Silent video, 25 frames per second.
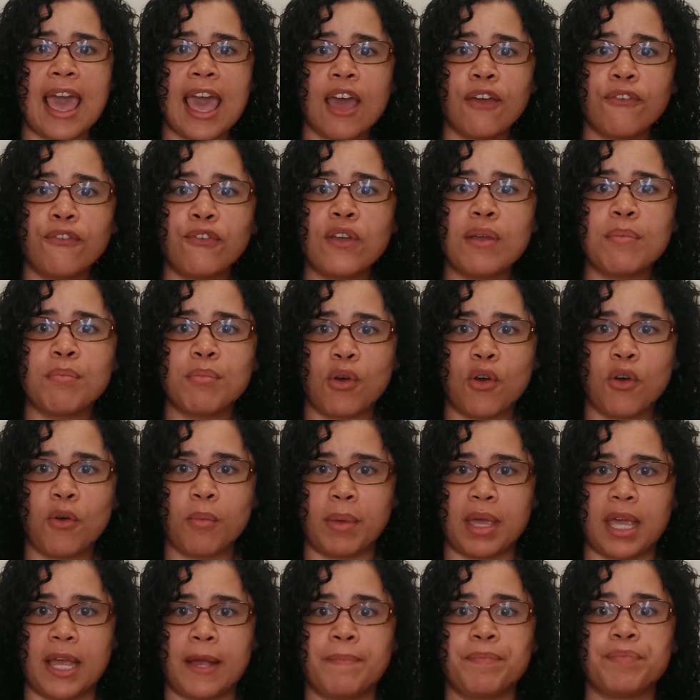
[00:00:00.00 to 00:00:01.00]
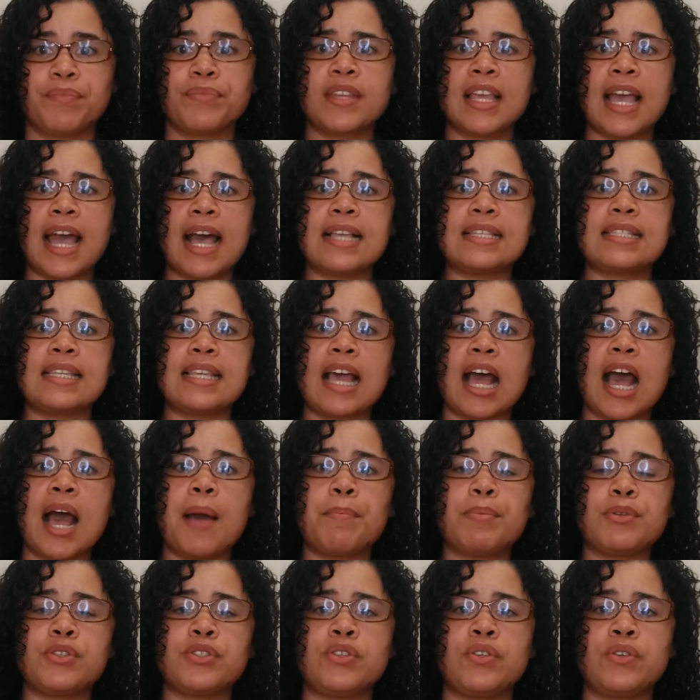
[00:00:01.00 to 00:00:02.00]
every moment has the
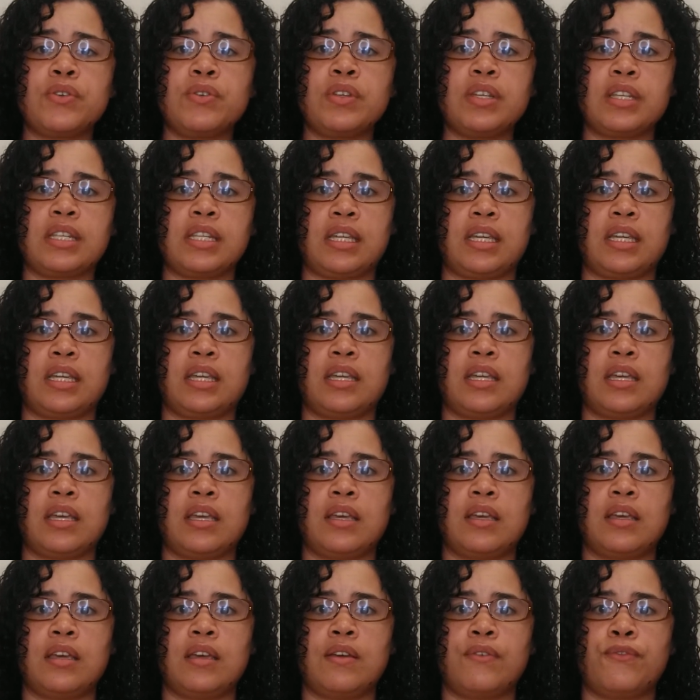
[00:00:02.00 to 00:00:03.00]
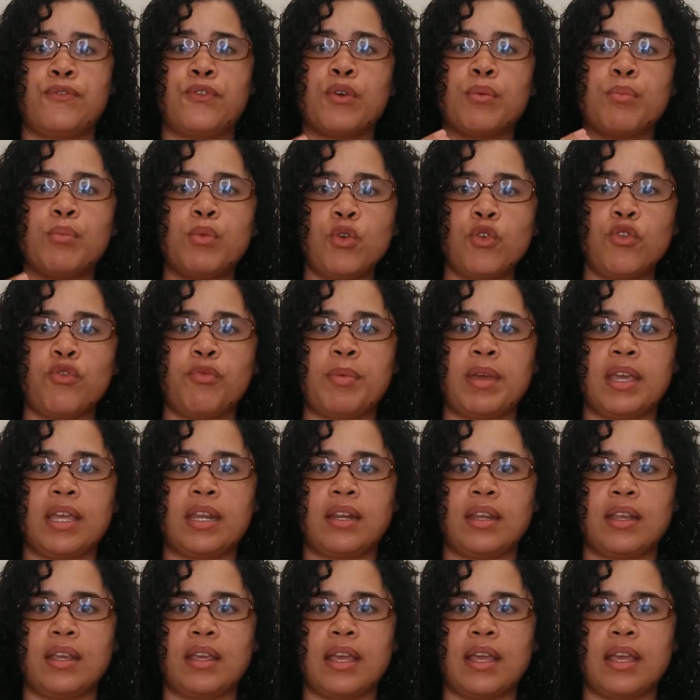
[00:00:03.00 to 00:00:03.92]
opportunity for movement.